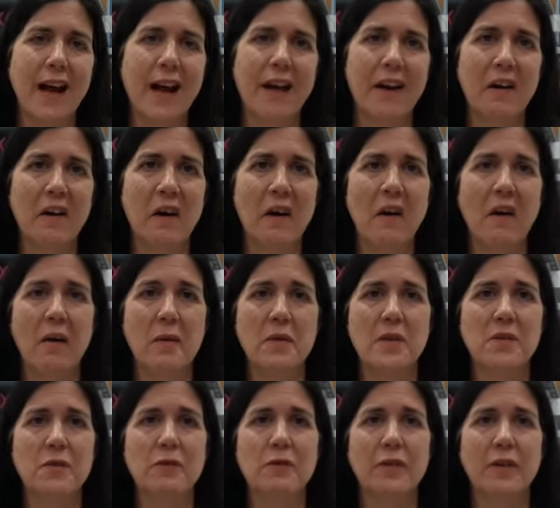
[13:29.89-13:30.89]
and I
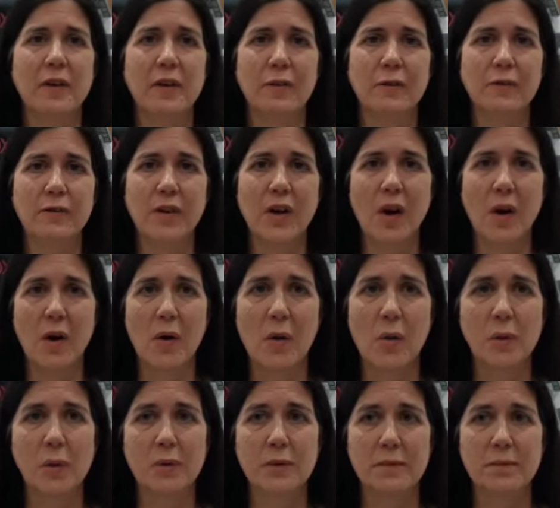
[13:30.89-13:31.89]
was full of
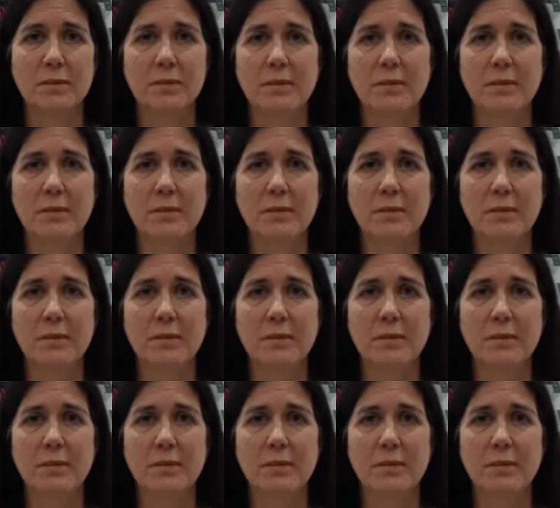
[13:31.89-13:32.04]
cold.